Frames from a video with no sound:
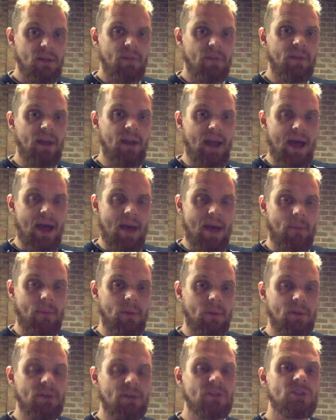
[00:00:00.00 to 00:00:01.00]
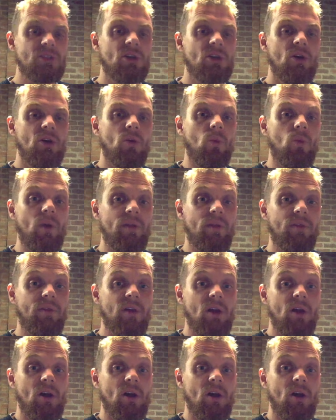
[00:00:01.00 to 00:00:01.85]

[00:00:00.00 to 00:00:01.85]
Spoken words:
that happens with